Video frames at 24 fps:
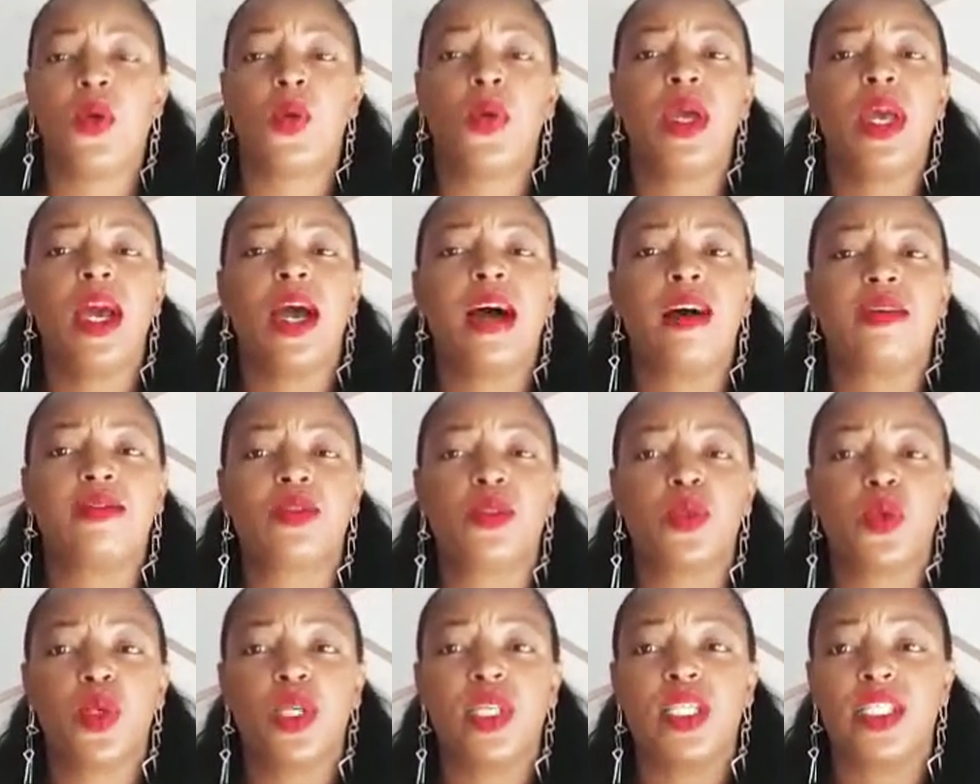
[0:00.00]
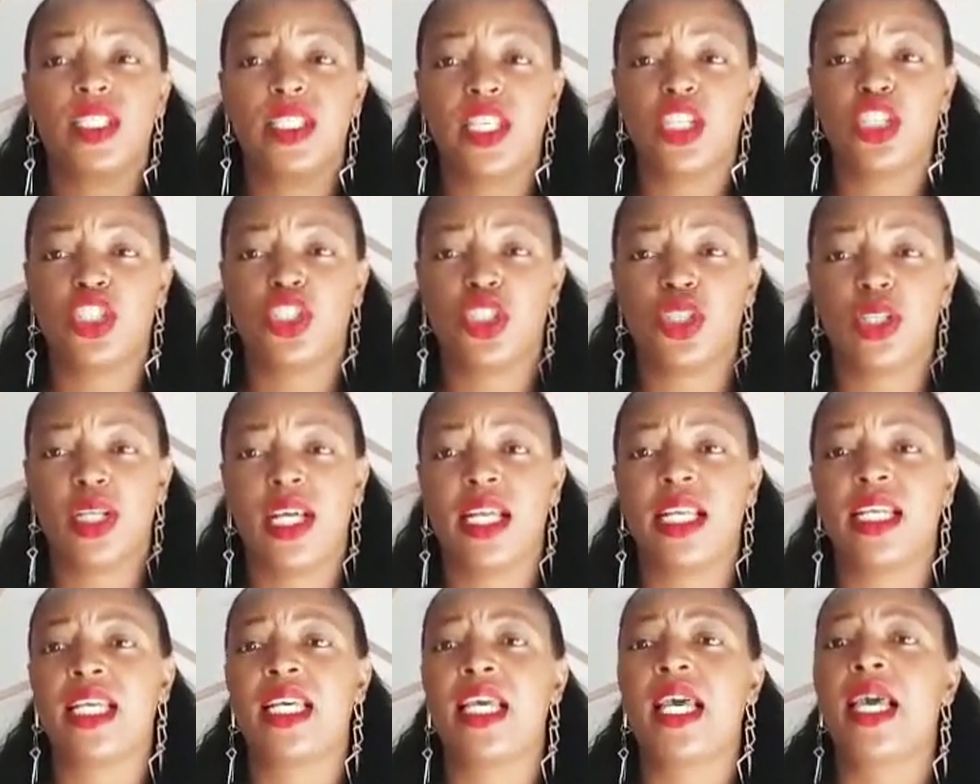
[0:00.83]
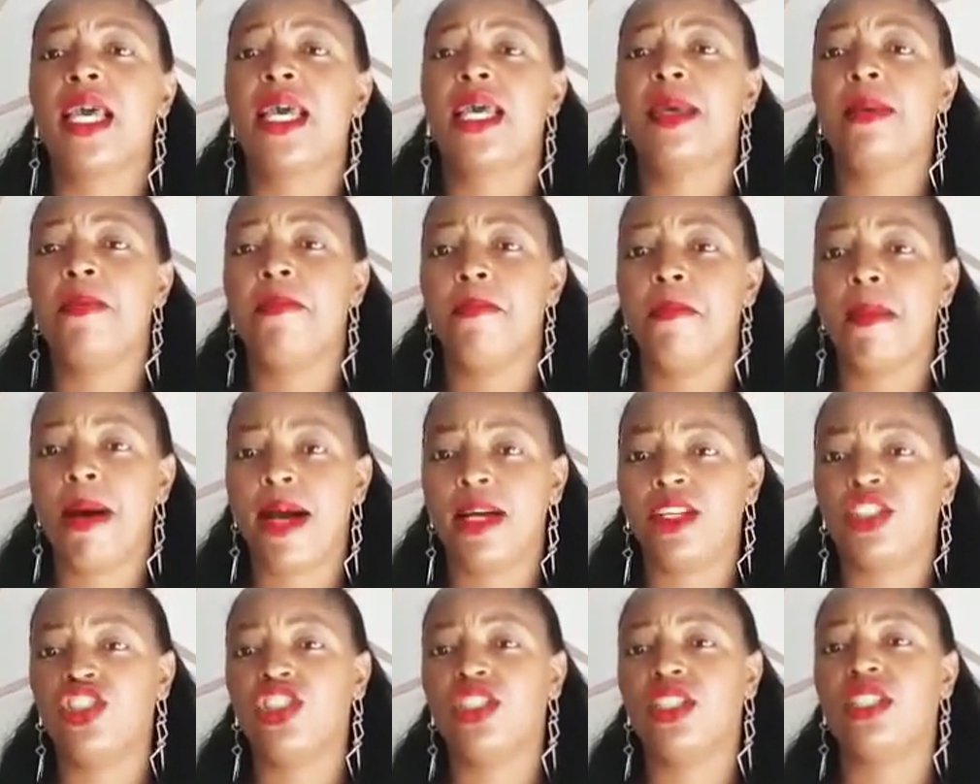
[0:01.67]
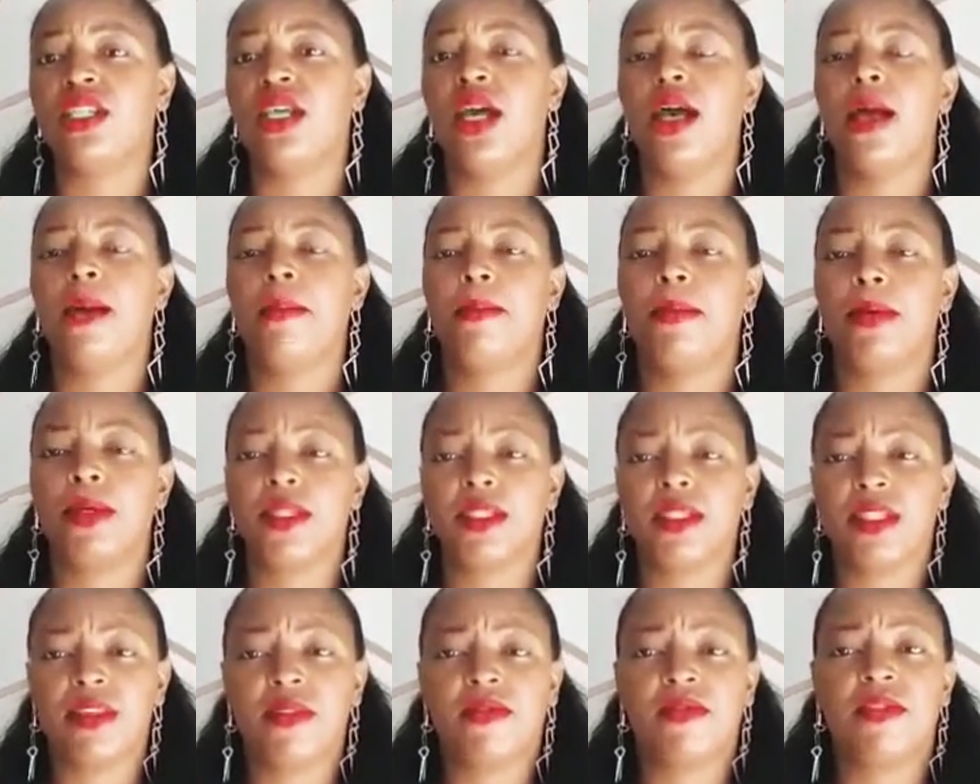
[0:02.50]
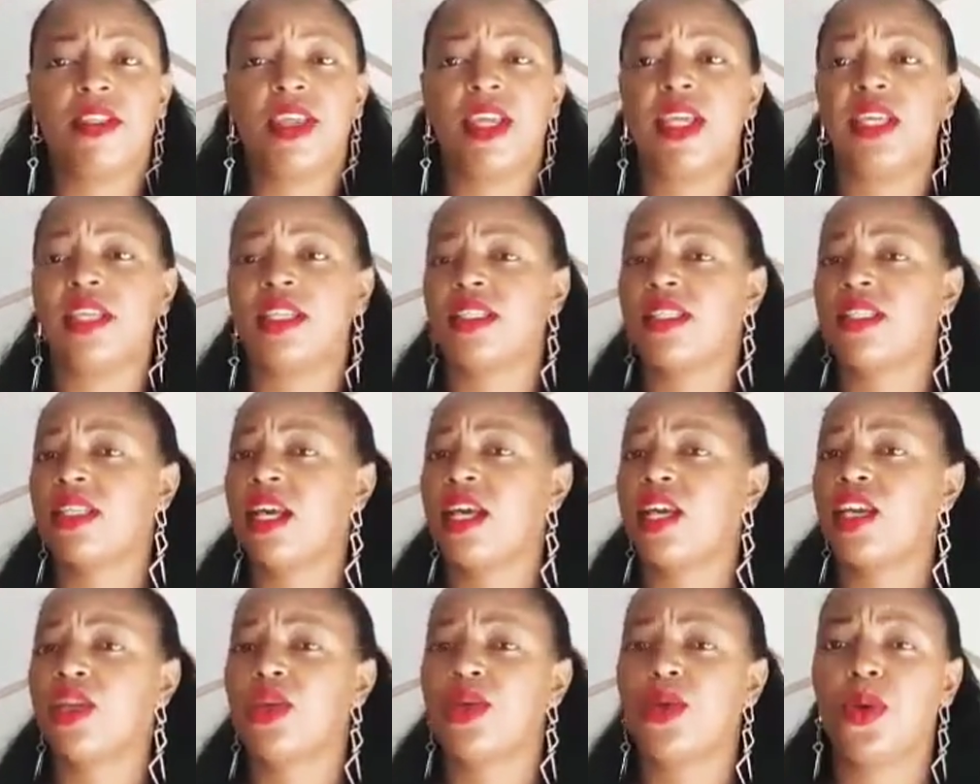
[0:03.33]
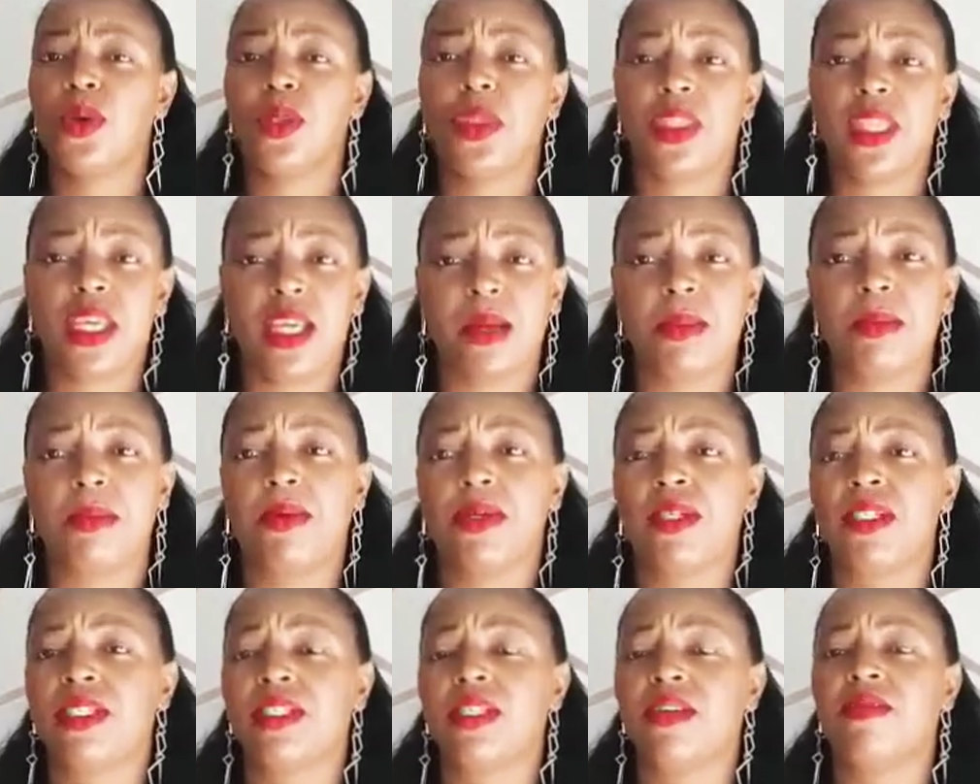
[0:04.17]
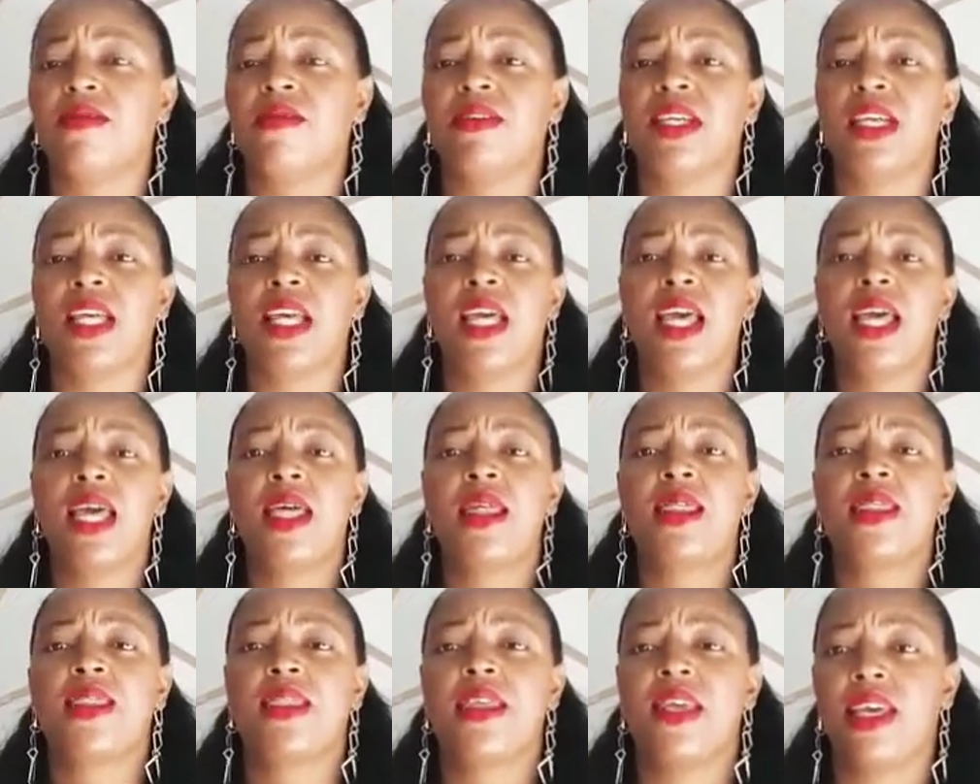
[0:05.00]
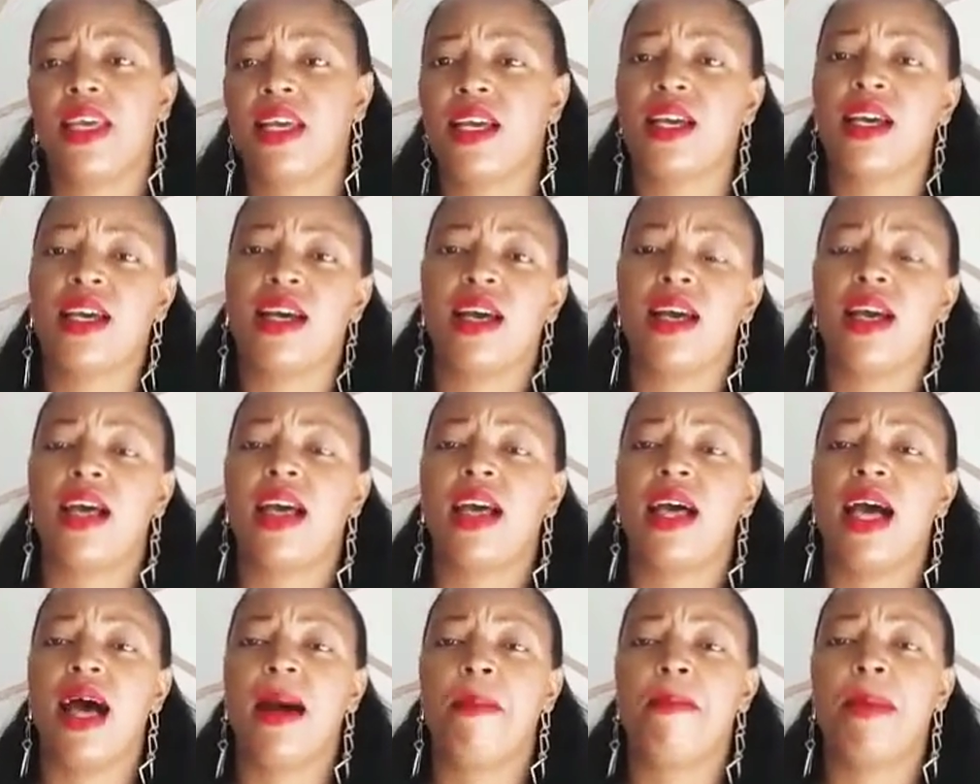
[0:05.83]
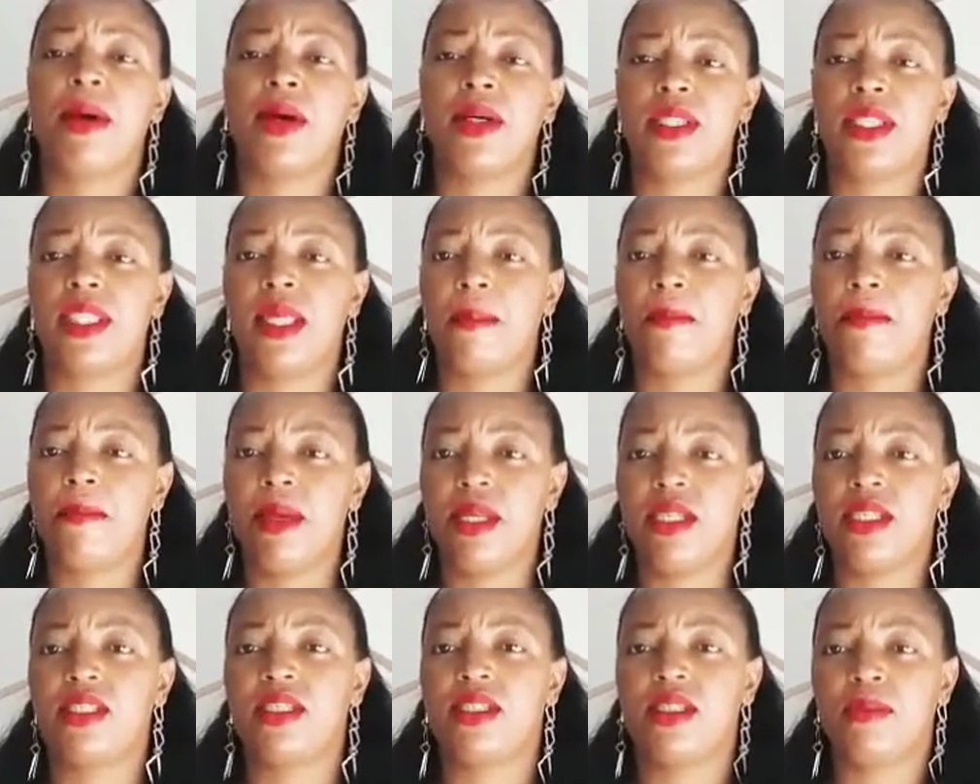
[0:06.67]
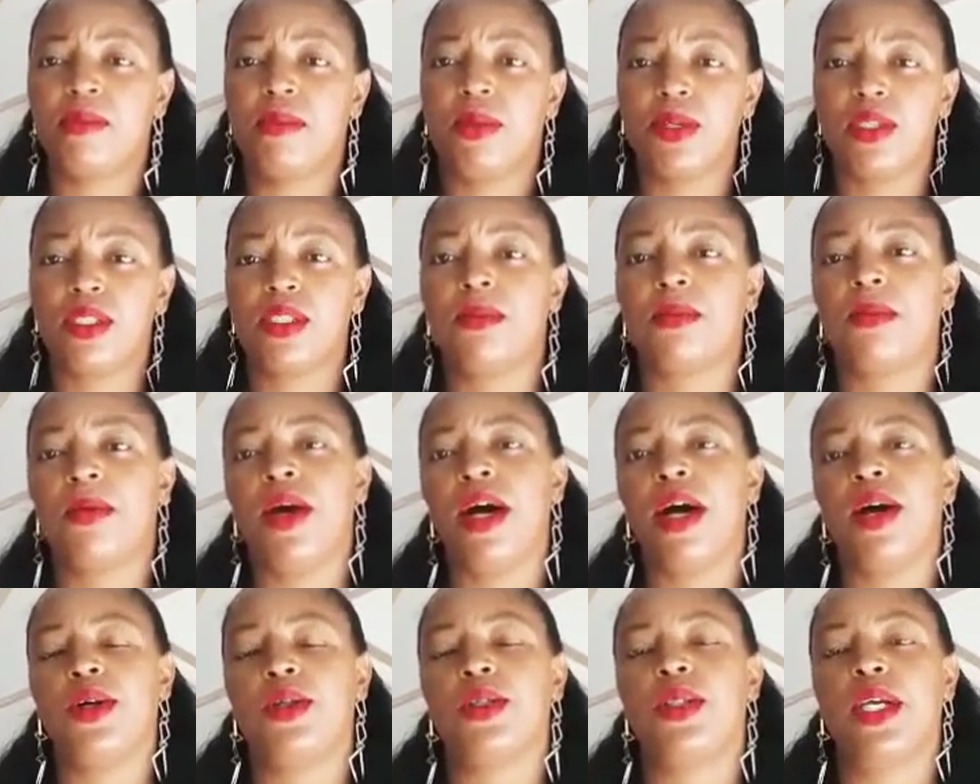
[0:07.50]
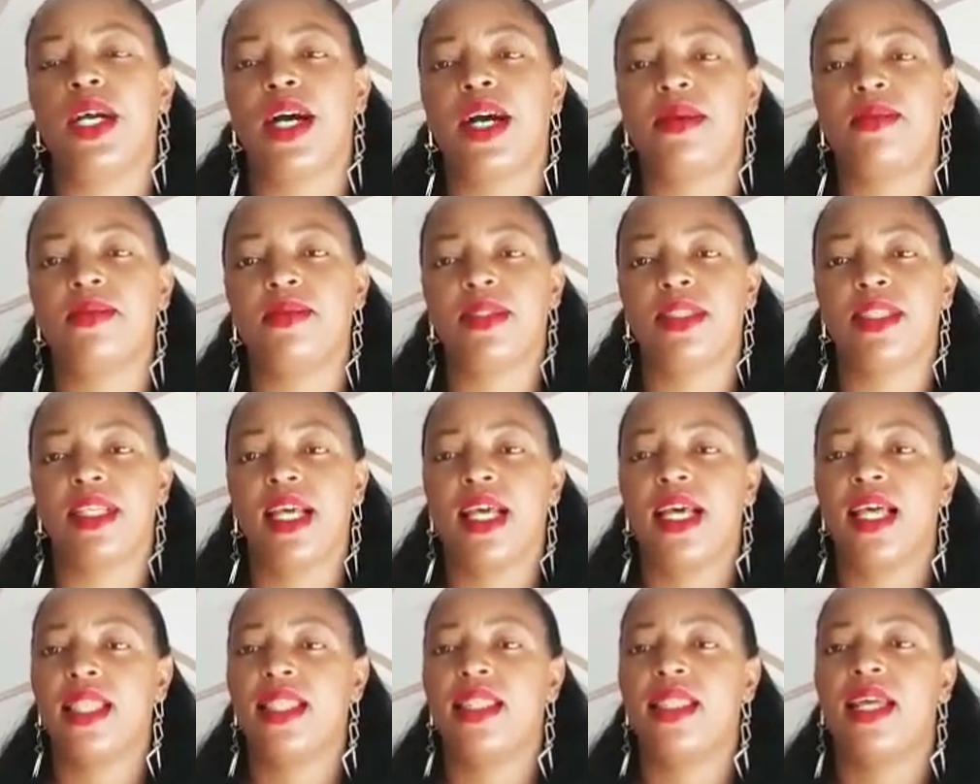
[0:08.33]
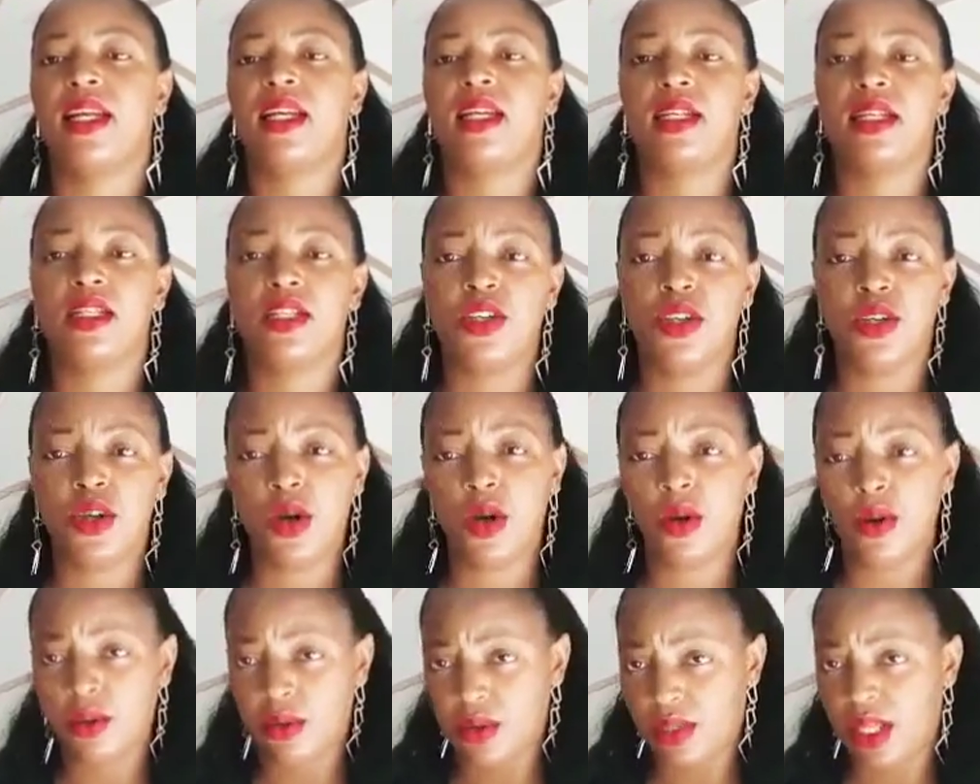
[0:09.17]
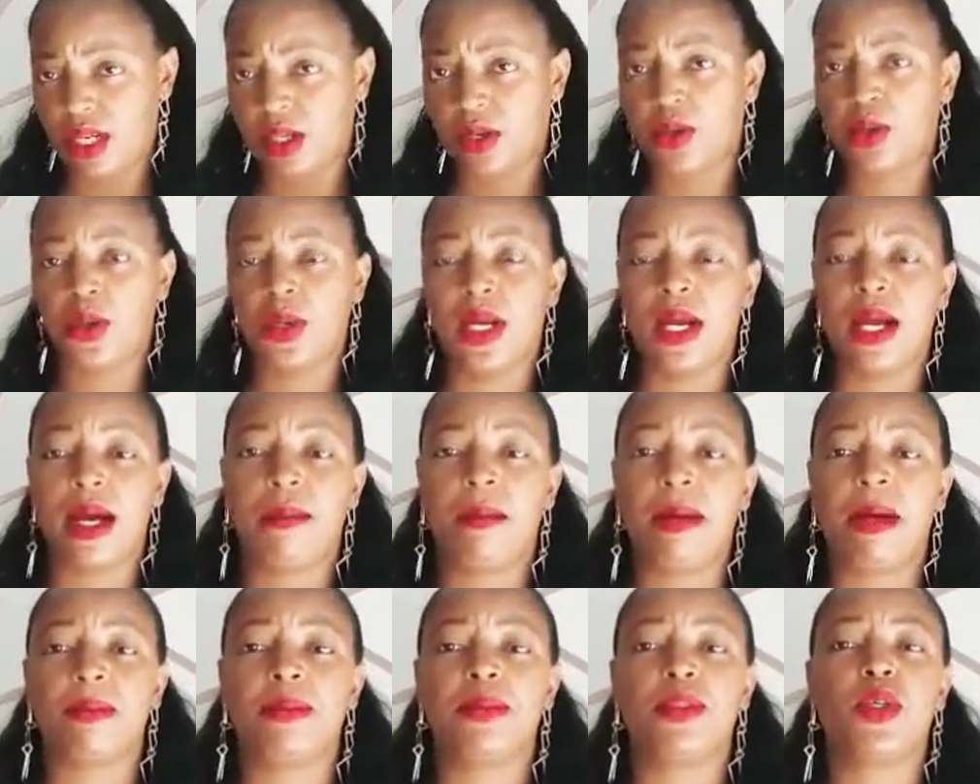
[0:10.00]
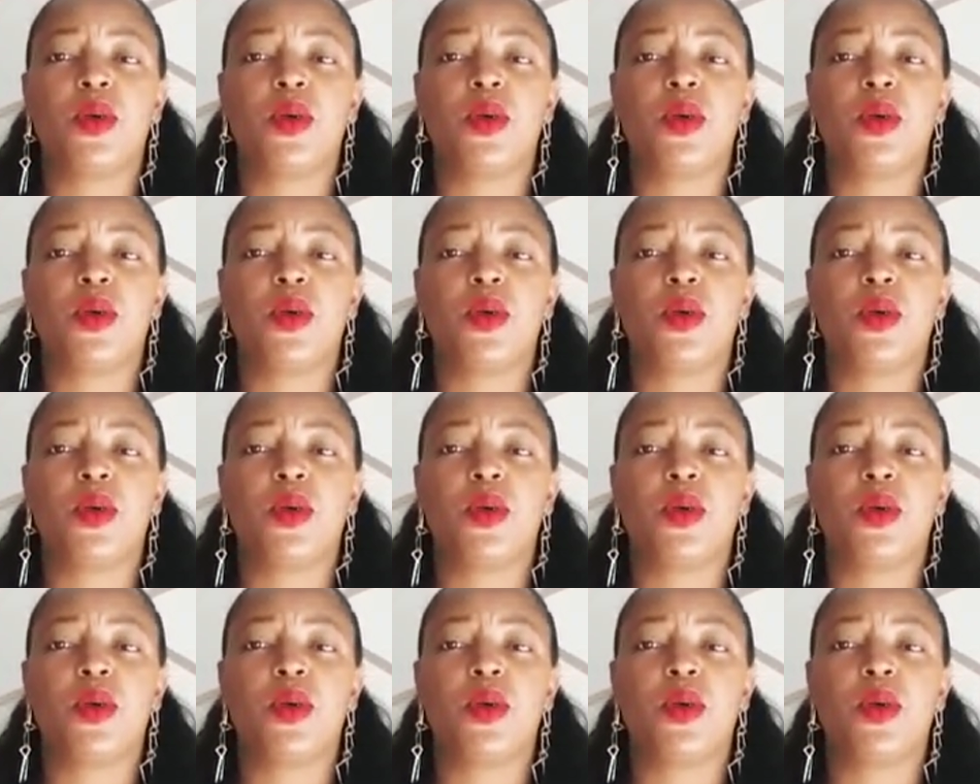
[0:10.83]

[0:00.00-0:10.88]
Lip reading: We have to intentionally imagine positive things, think positively, think about the best possible outcomes that could come up.